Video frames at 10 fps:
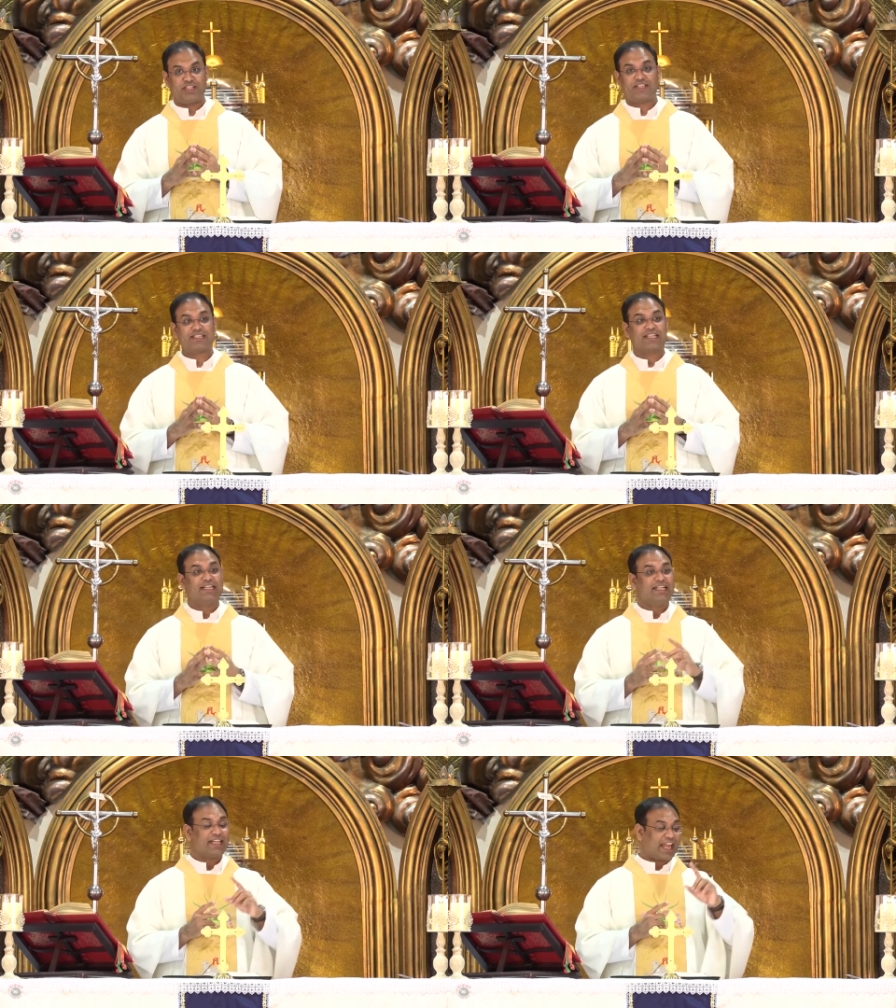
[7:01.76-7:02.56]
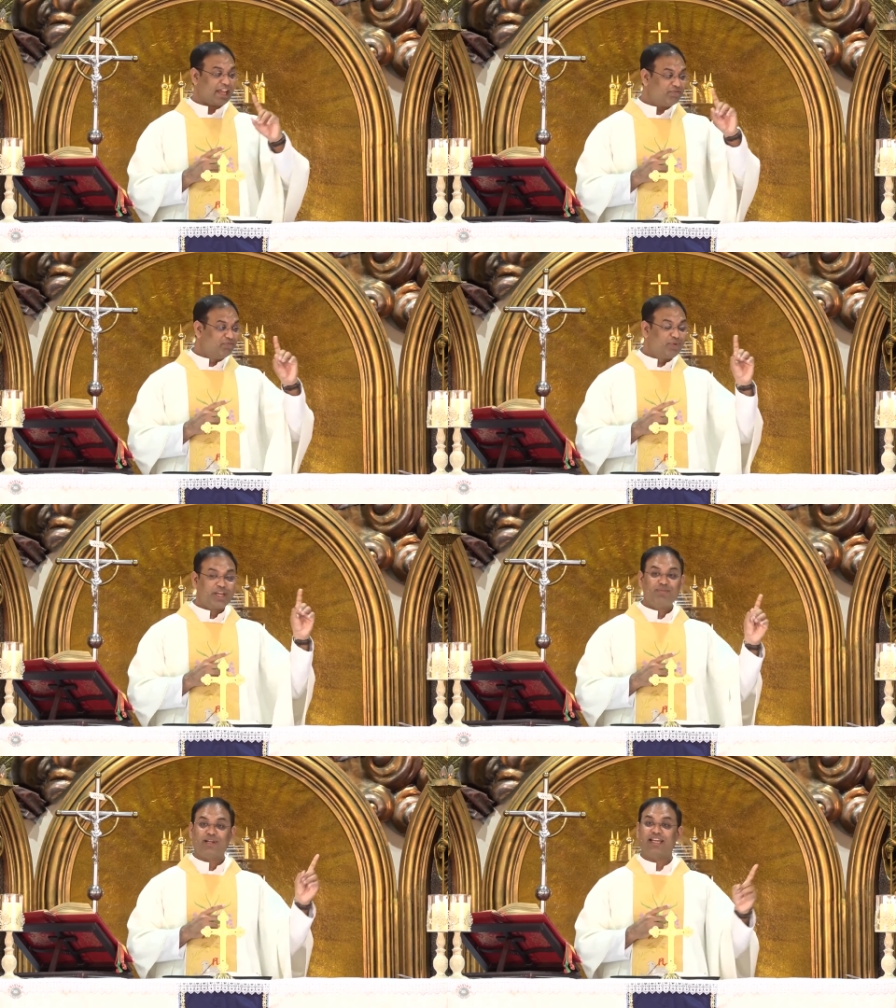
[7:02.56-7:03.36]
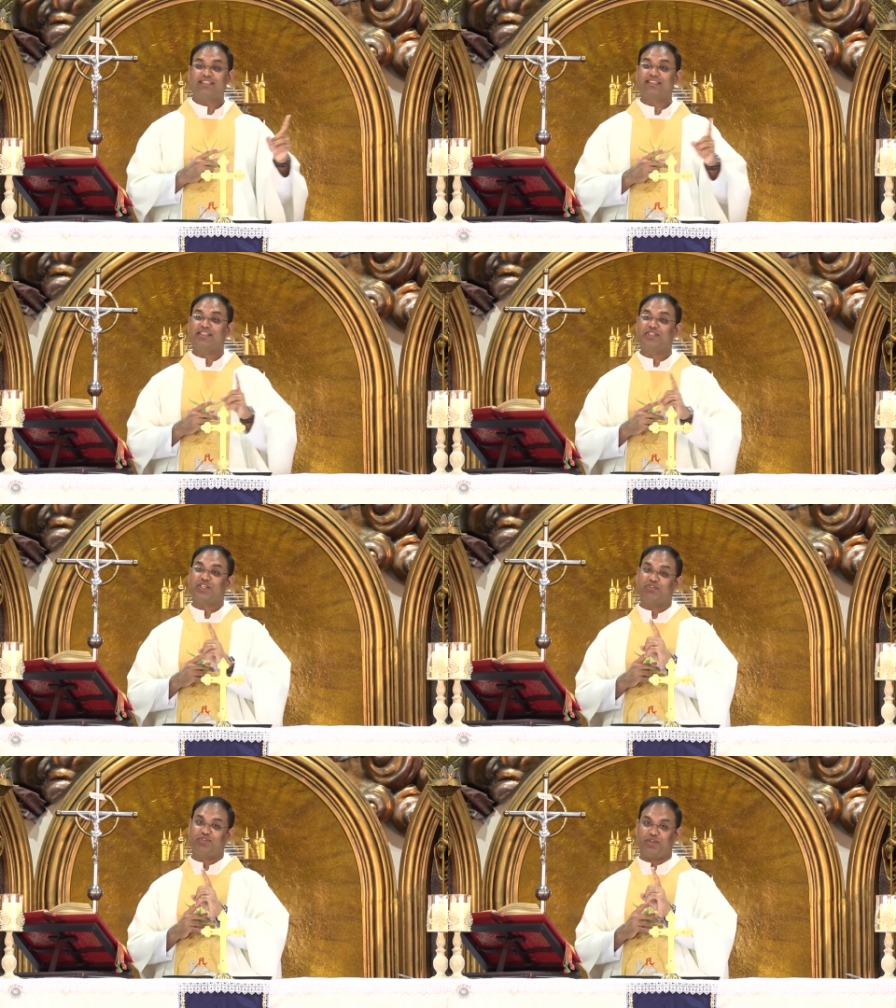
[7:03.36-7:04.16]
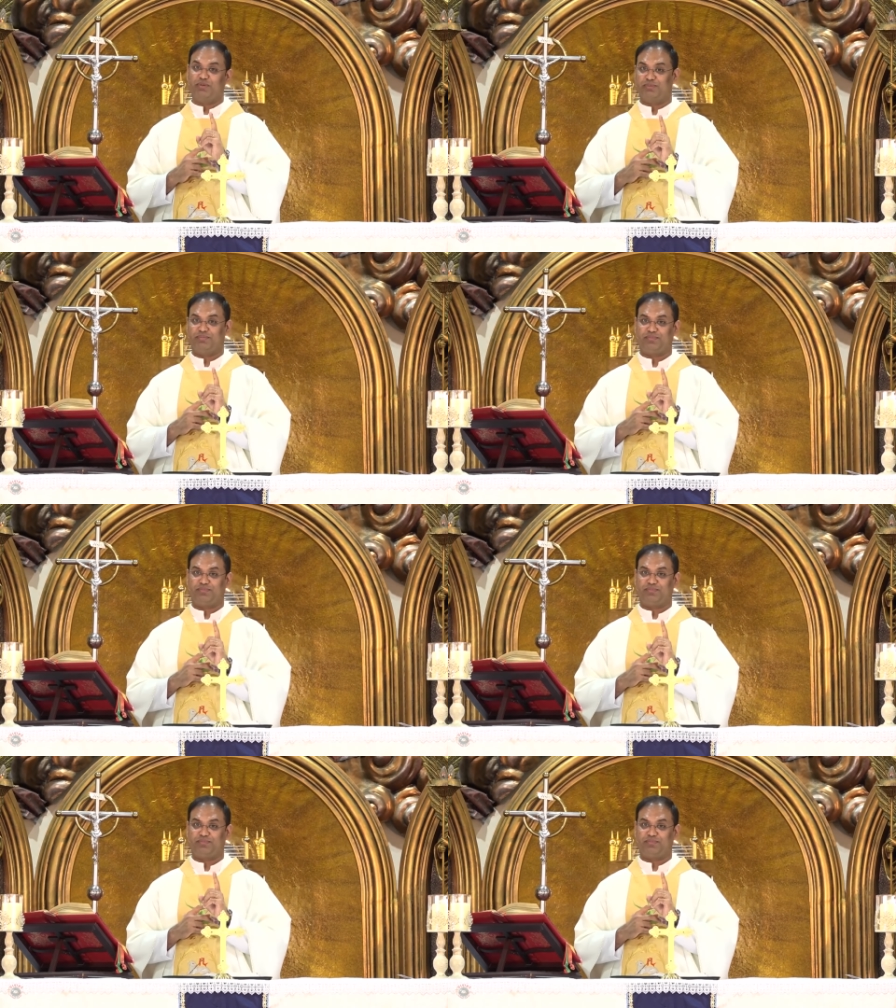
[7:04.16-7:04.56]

Jesus, Everyone is searching for you.